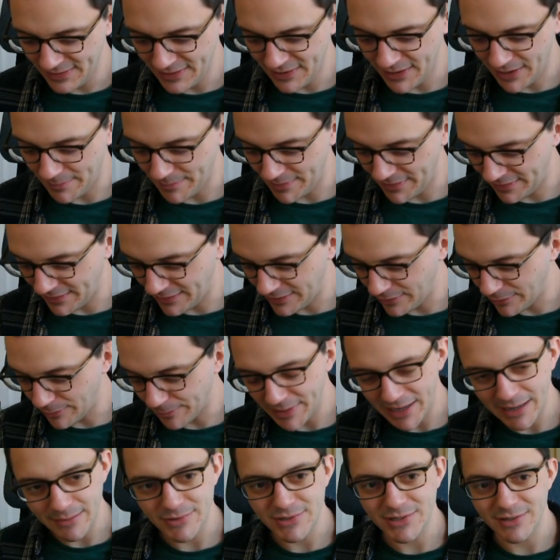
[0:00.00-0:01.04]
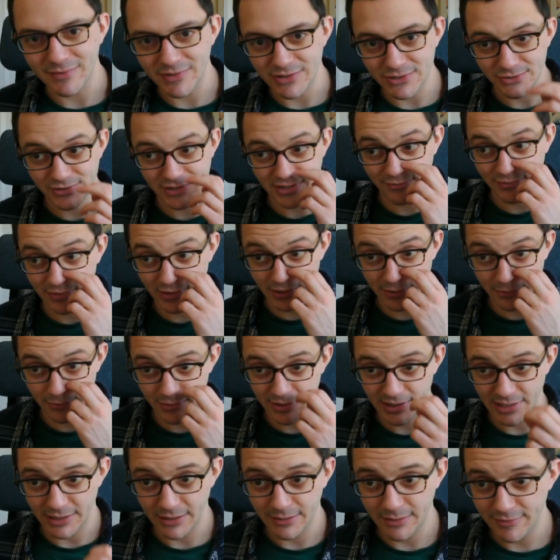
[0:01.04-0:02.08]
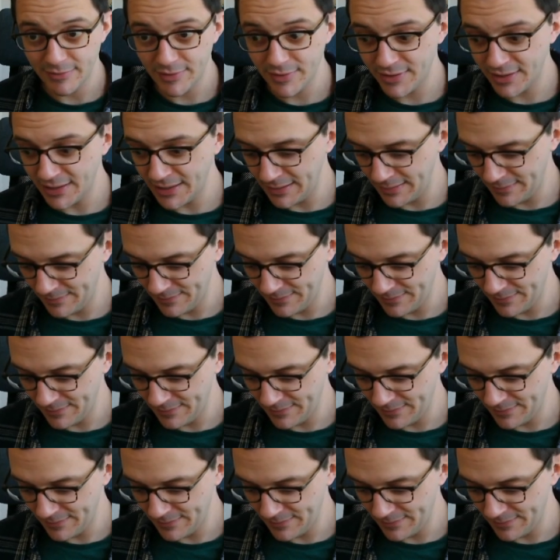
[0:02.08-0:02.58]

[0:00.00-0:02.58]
and then you'll be able to convince yourself that you already know everything.